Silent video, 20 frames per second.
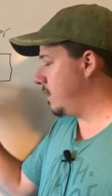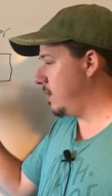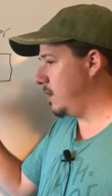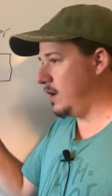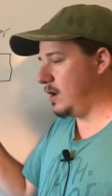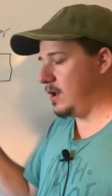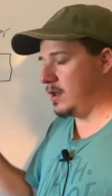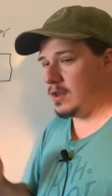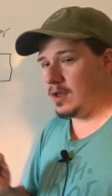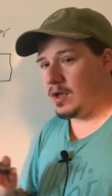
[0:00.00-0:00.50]

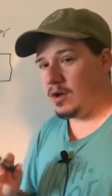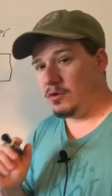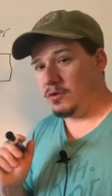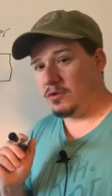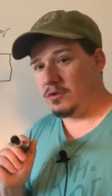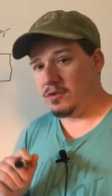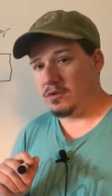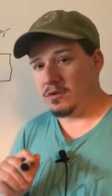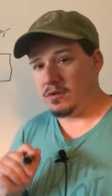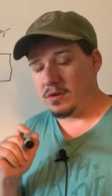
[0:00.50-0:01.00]
and
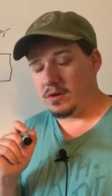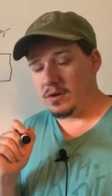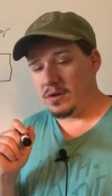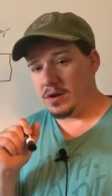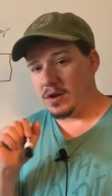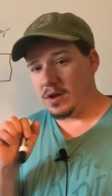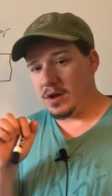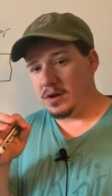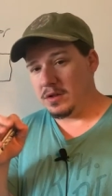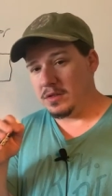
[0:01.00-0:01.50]

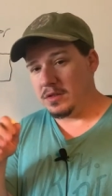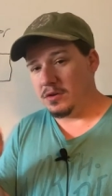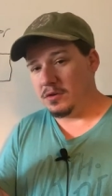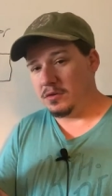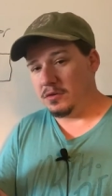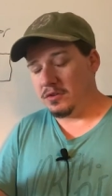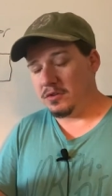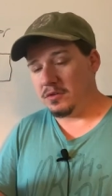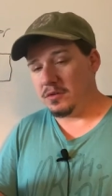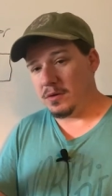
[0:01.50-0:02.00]
on
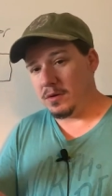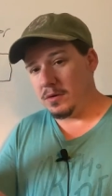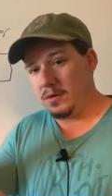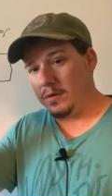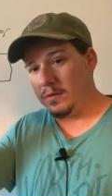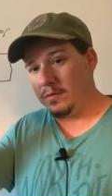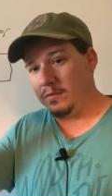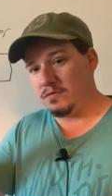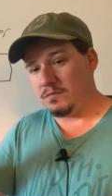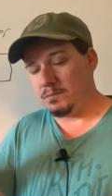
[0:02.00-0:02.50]
those
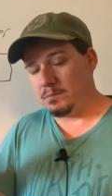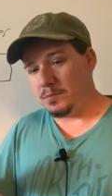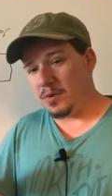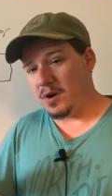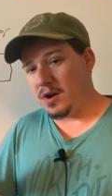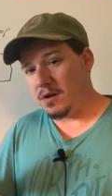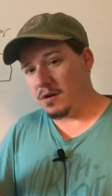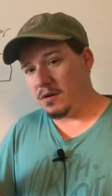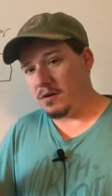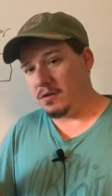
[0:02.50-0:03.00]

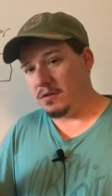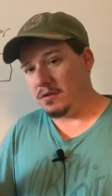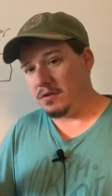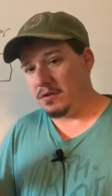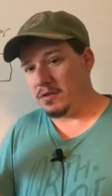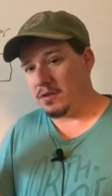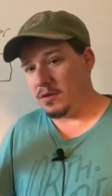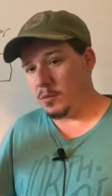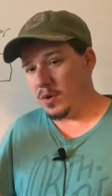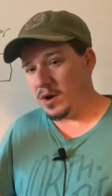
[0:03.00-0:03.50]

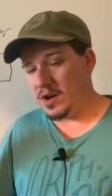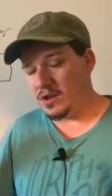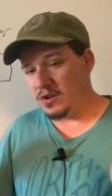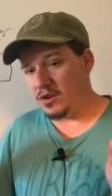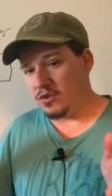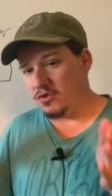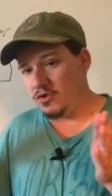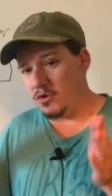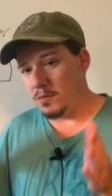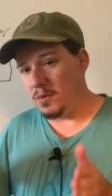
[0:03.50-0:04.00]
bars, the weight
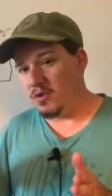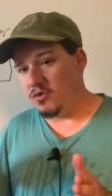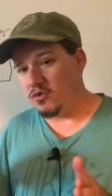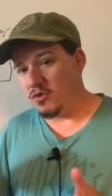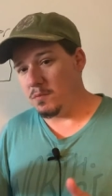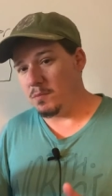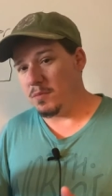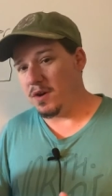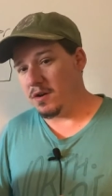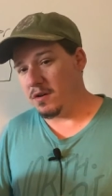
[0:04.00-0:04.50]

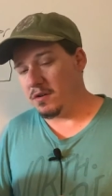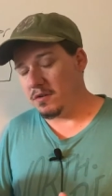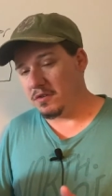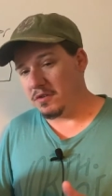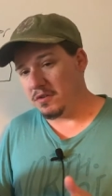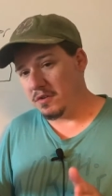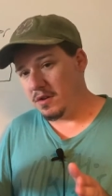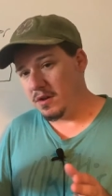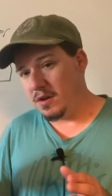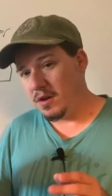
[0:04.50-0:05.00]
distribution
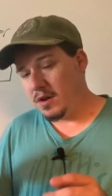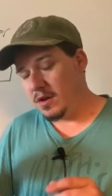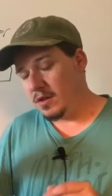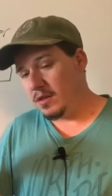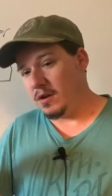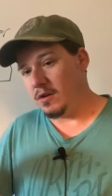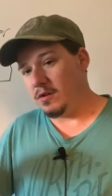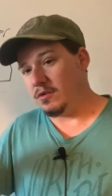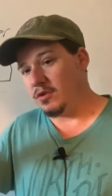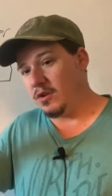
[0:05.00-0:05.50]
bars,
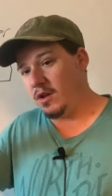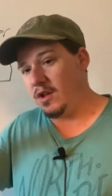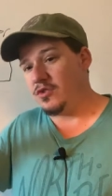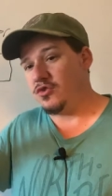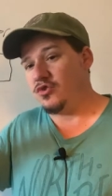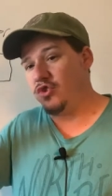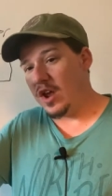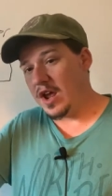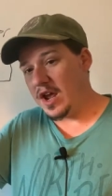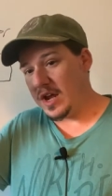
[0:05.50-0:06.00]
there's a
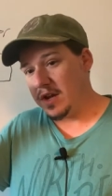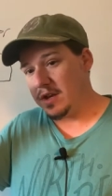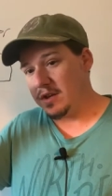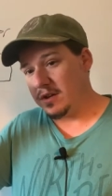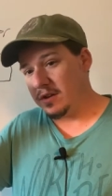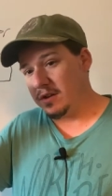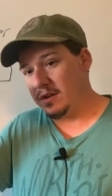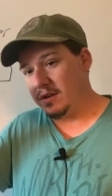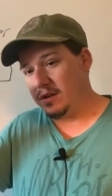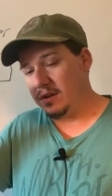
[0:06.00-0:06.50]
chain,
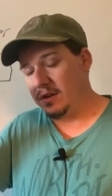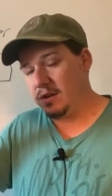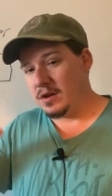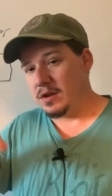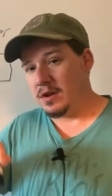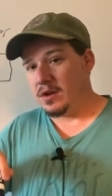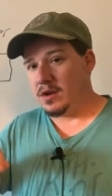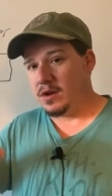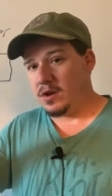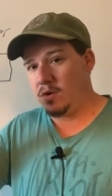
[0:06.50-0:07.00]

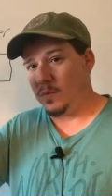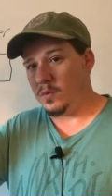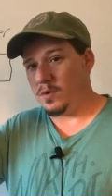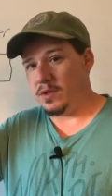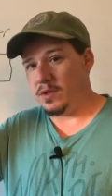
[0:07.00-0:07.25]
and where